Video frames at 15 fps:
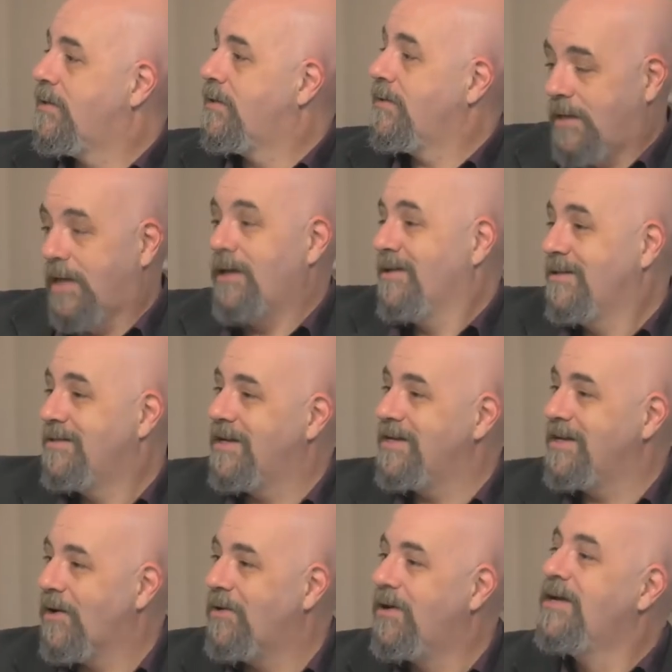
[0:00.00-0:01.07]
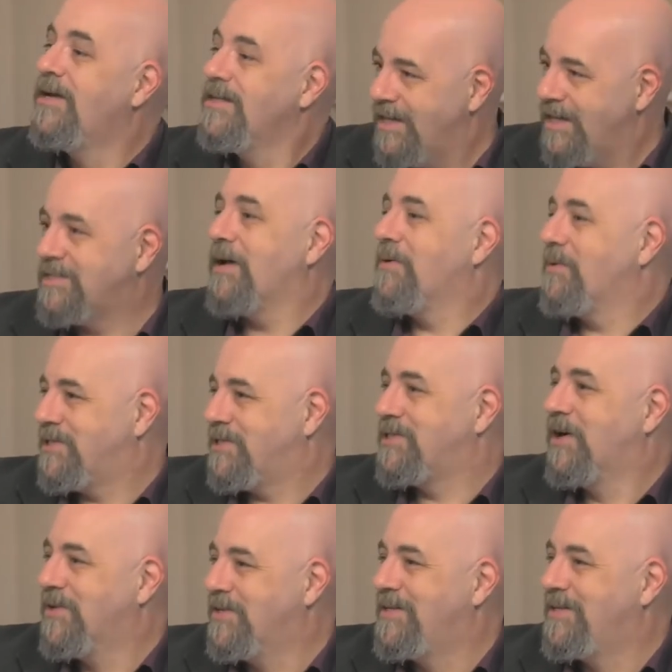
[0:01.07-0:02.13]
Yeah, there you go. That's how it's done.